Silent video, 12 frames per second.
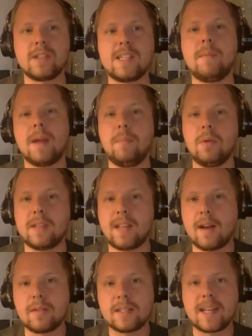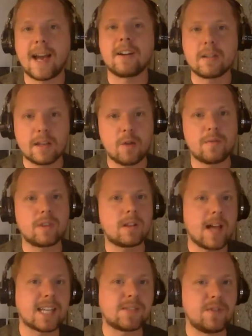Some had pulled out entirely over the
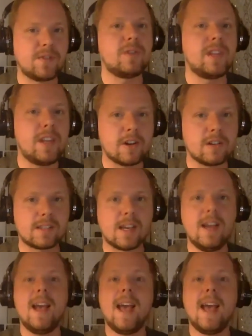last few years.